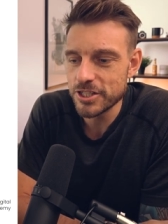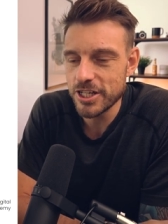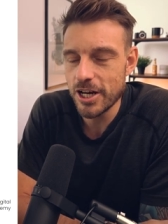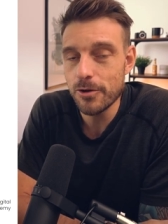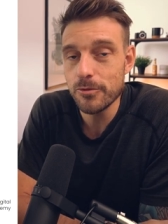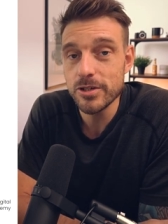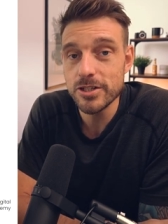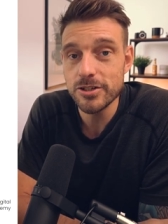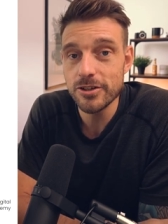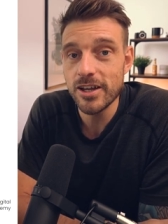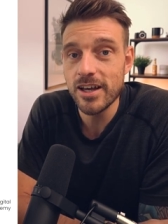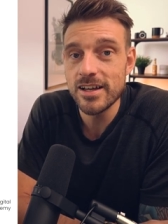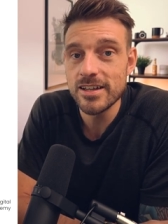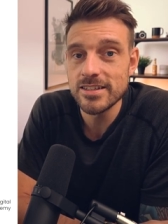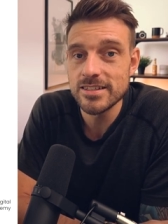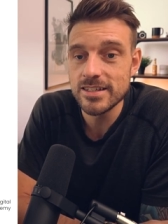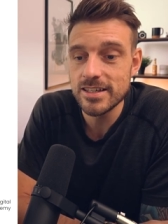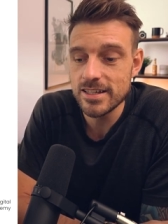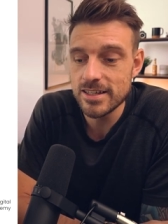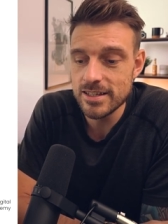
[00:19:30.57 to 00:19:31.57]
to share with you
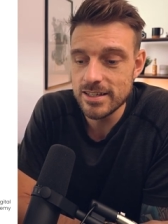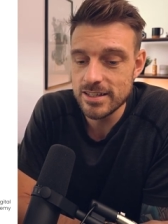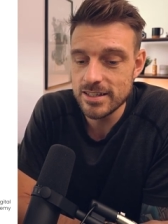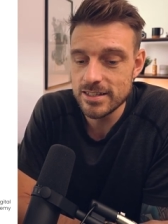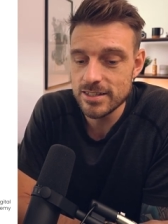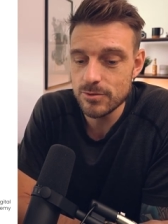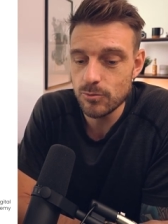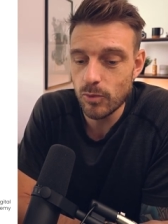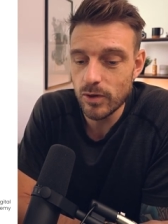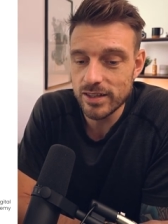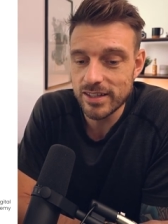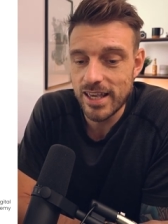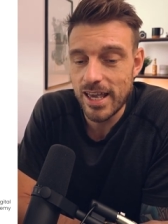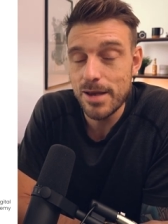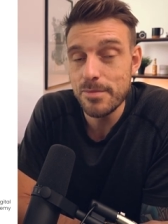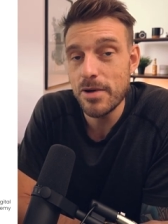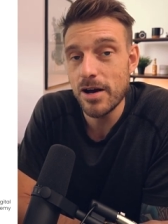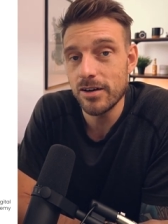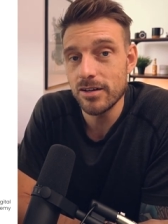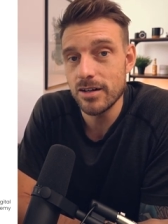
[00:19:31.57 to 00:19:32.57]
guys is what
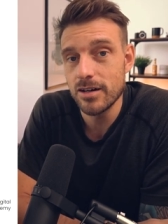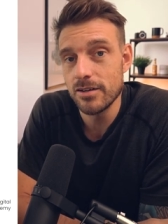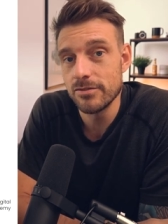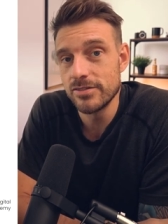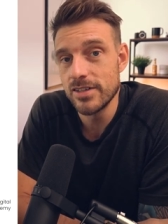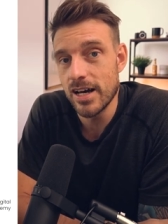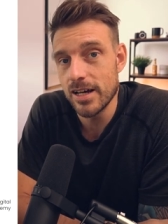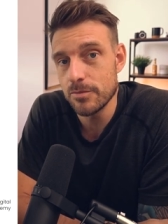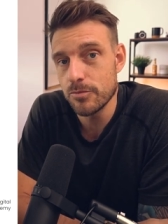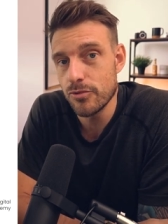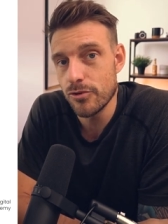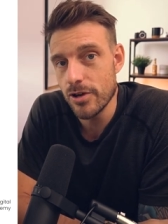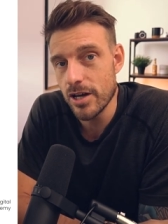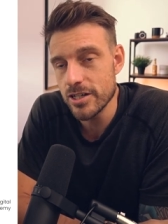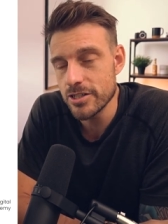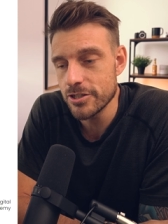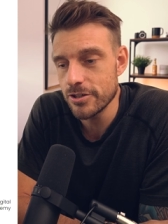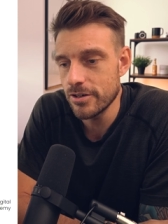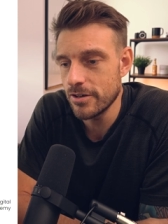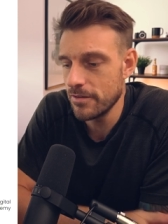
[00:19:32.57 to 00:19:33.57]
came out of that
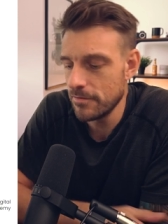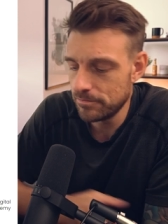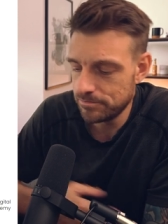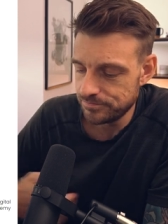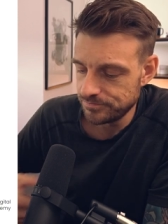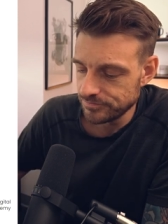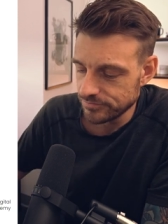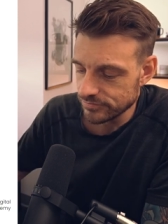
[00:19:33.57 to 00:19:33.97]
pressure,